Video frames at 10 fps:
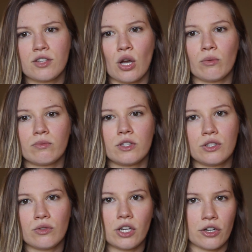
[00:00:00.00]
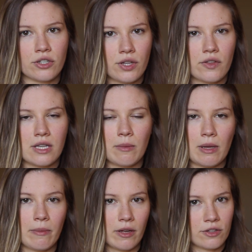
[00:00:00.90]
So the doula and nurse are the same
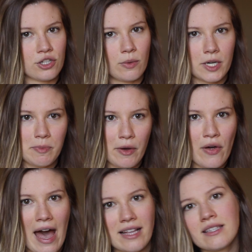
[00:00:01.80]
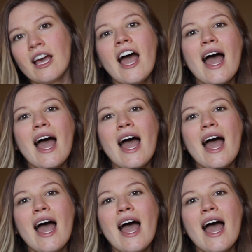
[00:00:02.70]
people. She wears both hats.